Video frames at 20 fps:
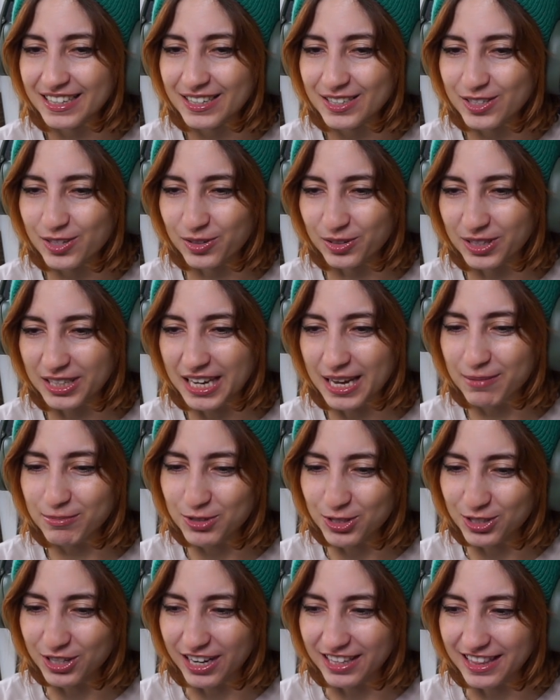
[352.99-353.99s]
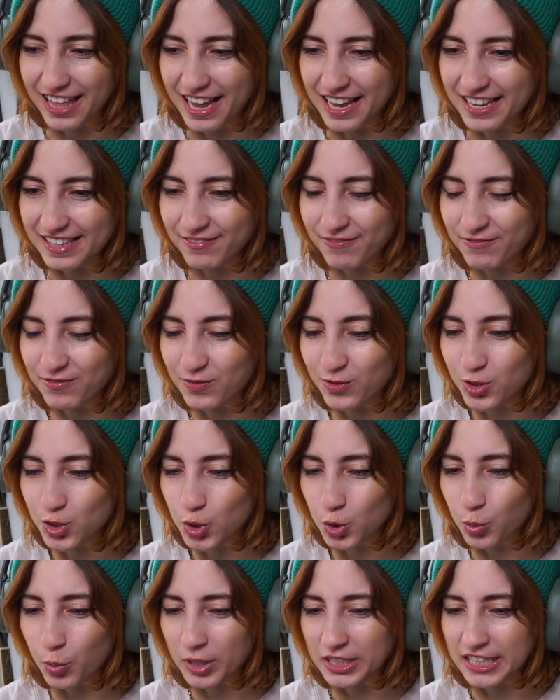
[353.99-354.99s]
So the game just got like
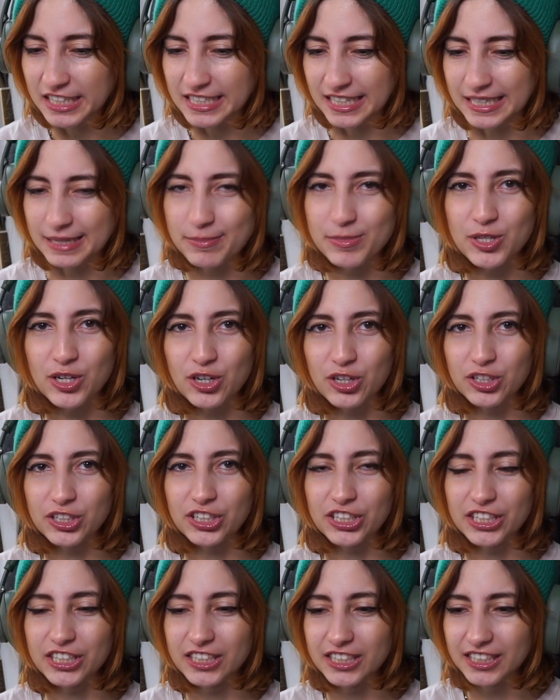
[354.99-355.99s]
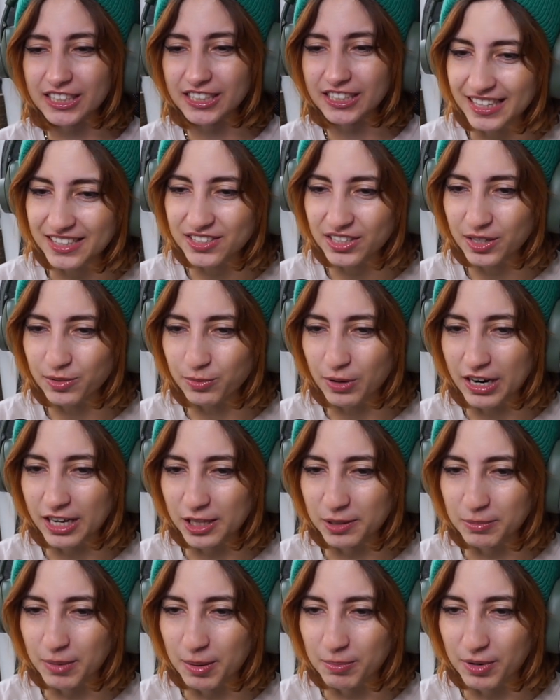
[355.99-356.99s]
20 times harder. It's gonna rile
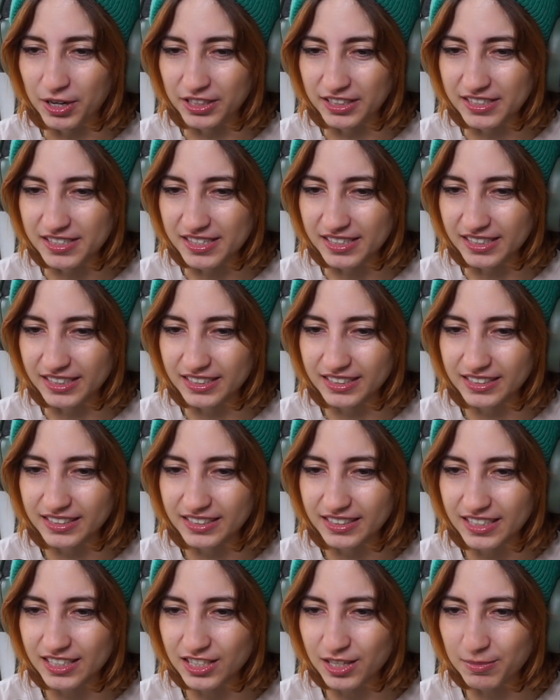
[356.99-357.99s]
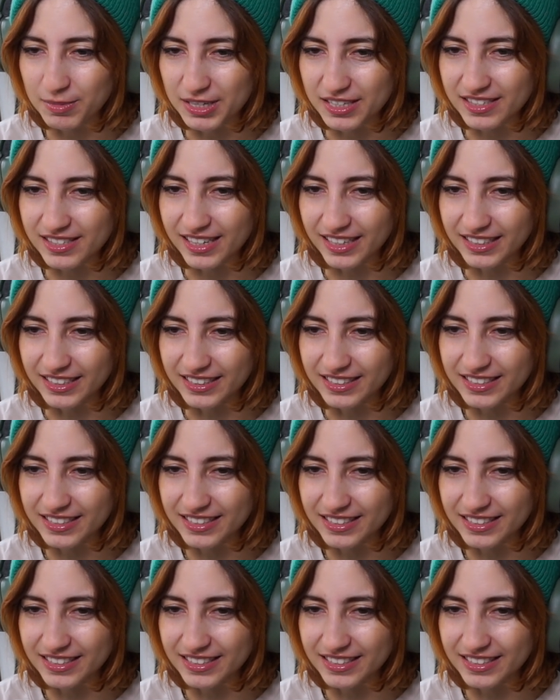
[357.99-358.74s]
him up, honestly. He's gonna be excited.